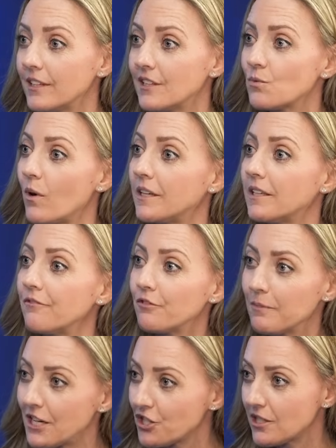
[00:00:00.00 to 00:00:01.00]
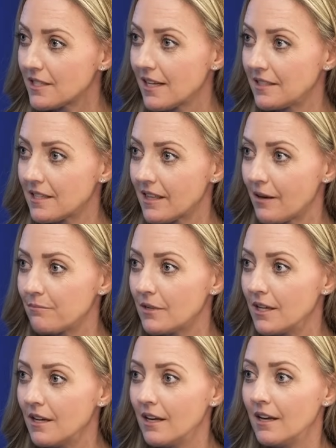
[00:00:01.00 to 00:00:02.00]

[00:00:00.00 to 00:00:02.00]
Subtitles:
They just wanted information sent to them.